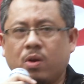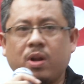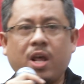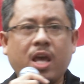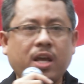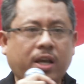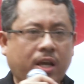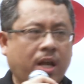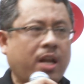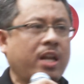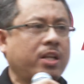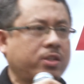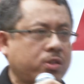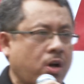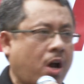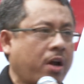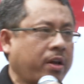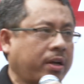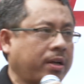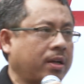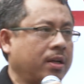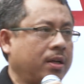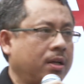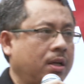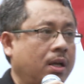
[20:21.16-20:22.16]
they can
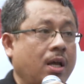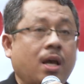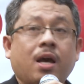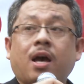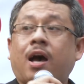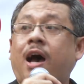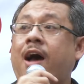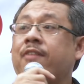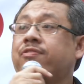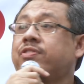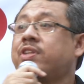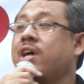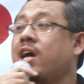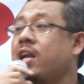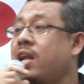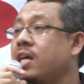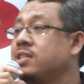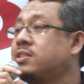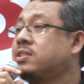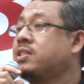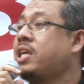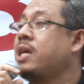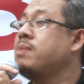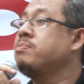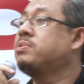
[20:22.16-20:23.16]
join. After the
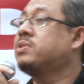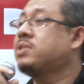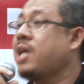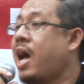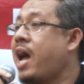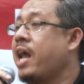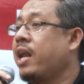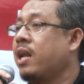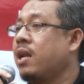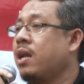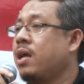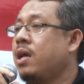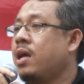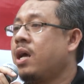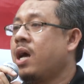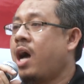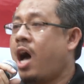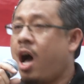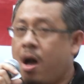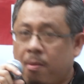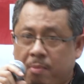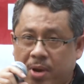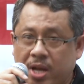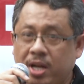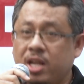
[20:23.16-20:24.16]
scheme start,
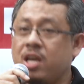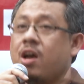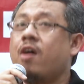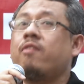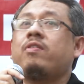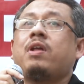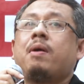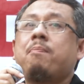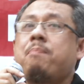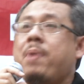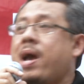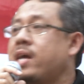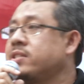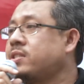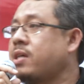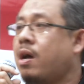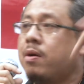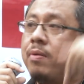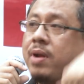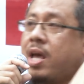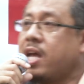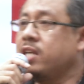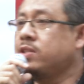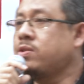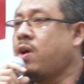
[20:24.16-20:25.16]
how many of the best
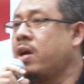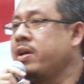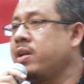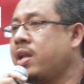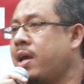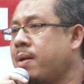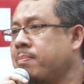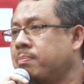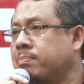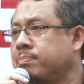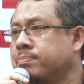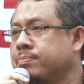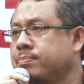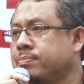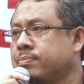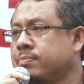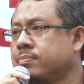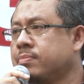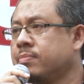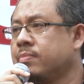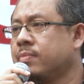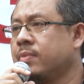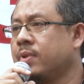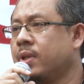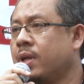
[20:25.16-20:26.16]
out there join them?
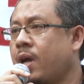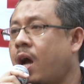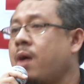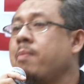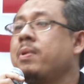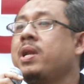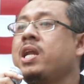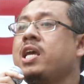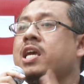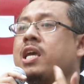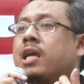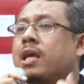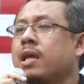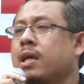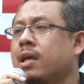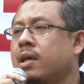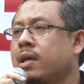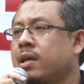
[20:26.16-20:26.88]
How many?